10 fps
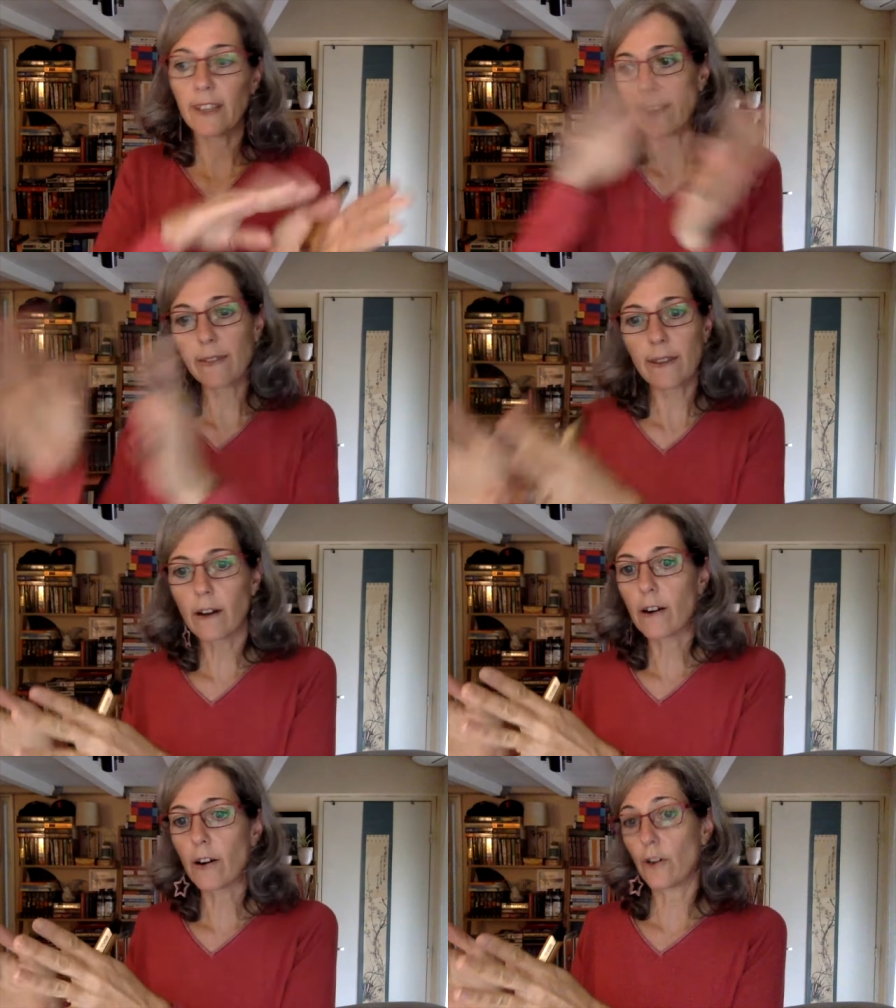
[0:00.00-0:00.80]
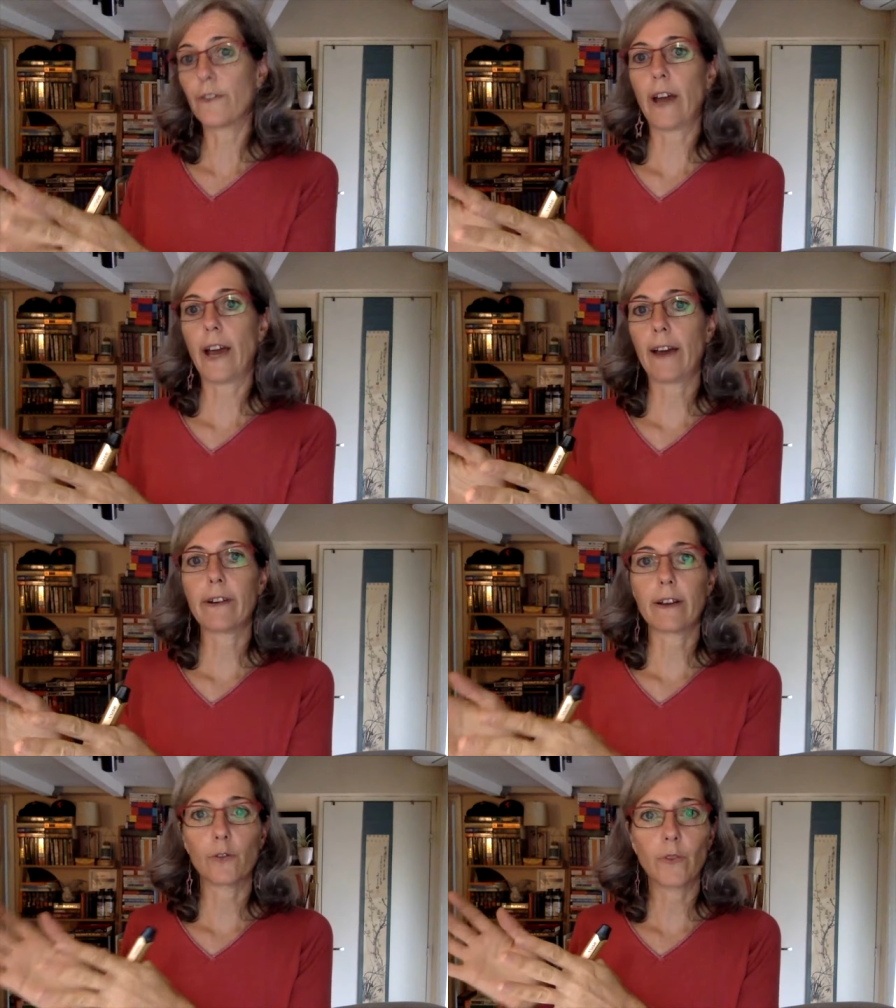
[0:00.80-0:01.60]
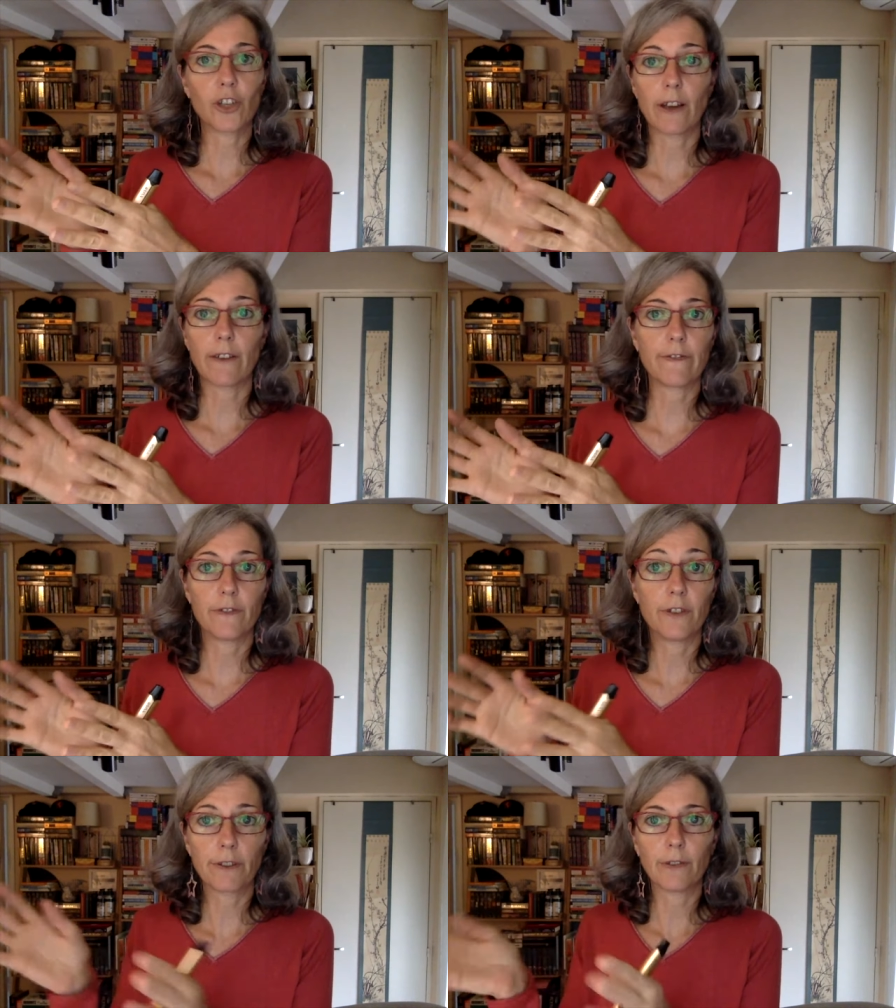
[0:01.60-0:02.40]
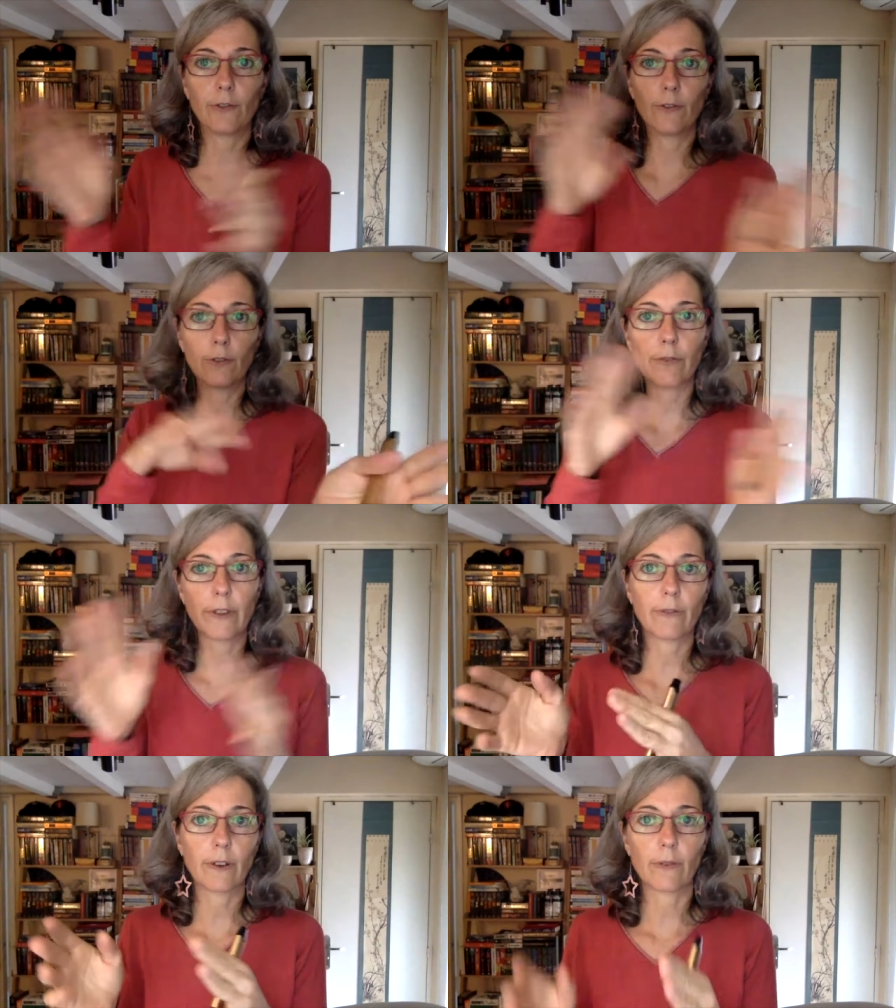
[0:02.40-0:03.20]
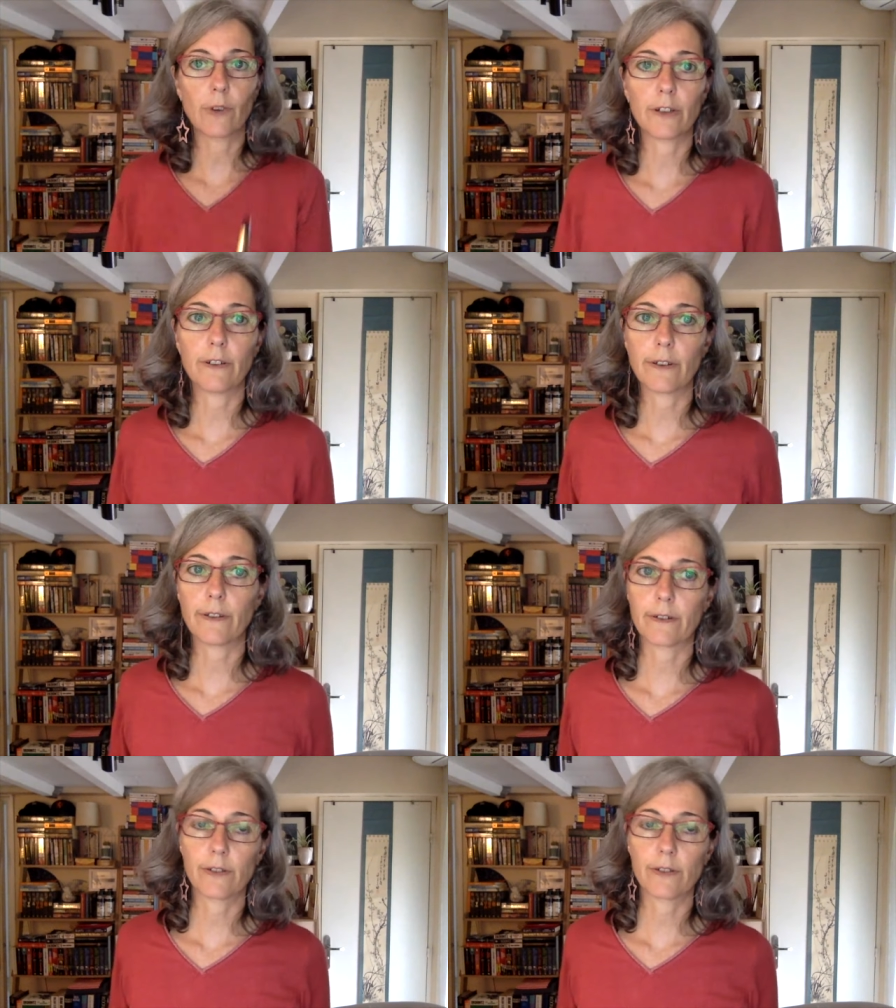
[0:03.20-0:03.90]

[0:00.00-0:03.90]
And then there are other areas which have nothing to do with uh, one another.